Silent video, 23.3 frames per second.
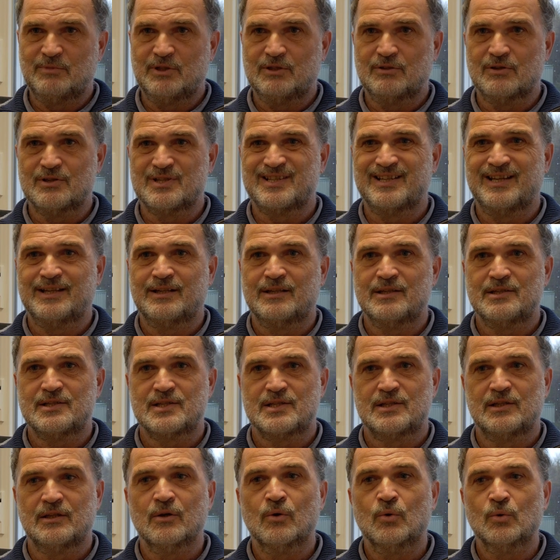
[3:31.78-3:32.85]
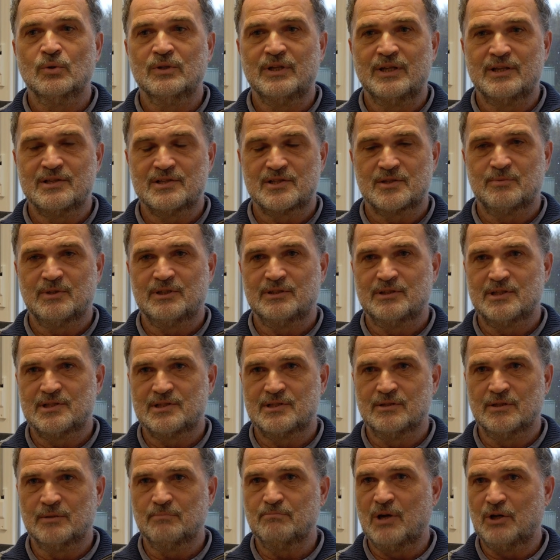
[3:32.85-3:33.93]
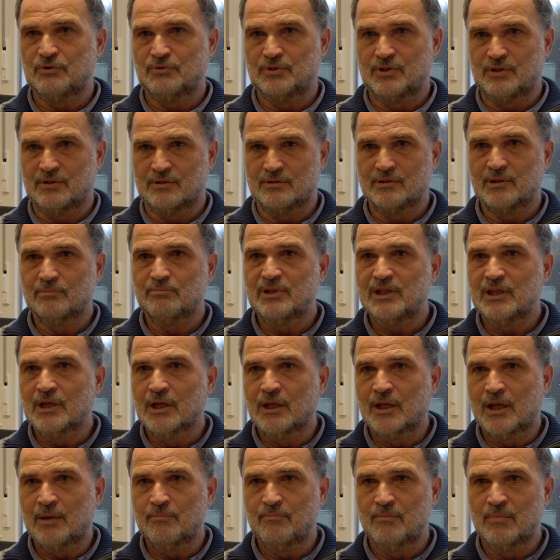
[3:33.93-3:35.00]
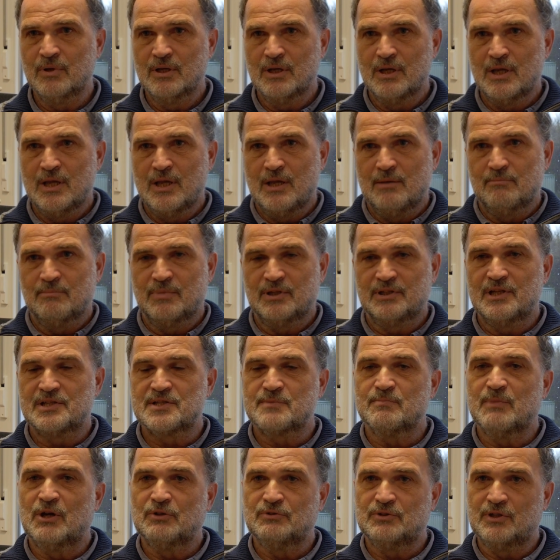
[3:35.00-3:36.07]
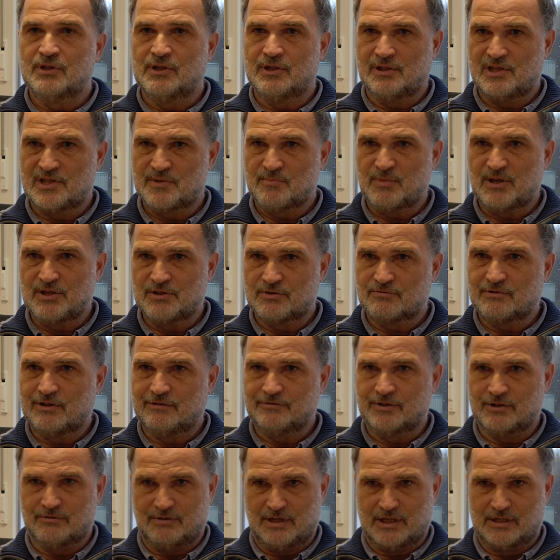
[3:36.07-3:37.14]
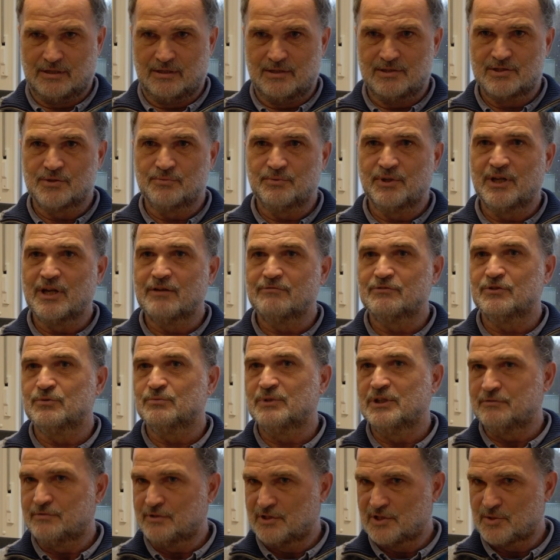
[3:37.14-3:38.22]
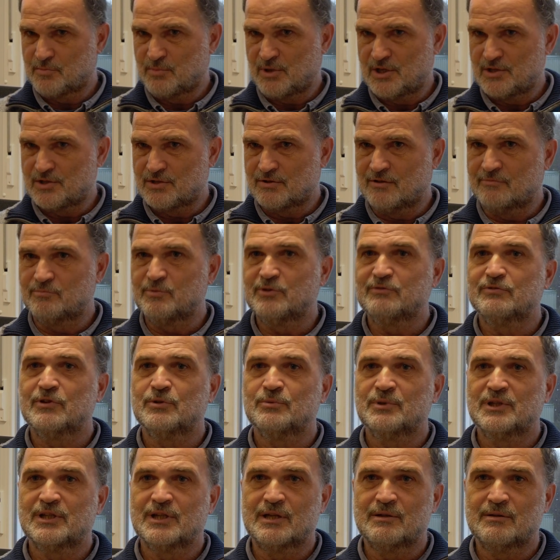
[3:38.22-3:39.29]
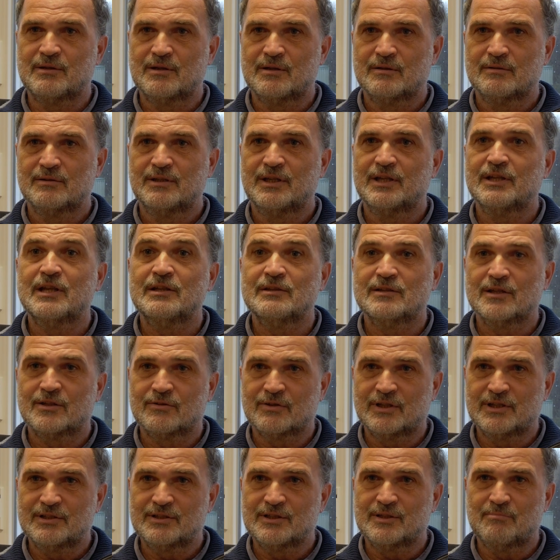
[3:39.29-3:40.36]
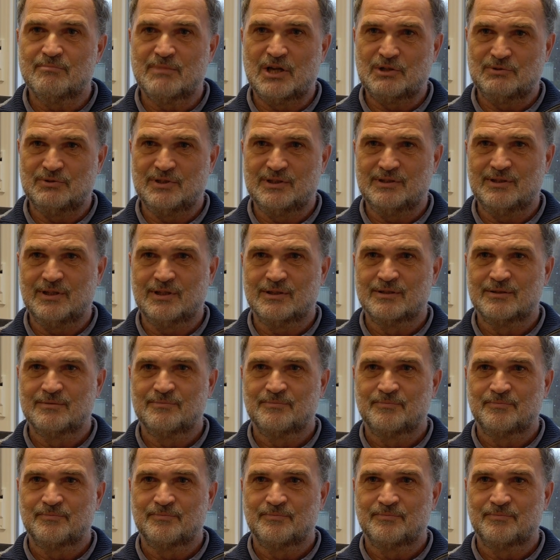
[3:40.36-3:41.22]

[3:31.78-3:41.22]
because that is the only instrument that's not mounted on the PLM, but that's mounted on the spacecraft directly. So we have to wait for the spacecraft before we can, can integrate it and mount it there.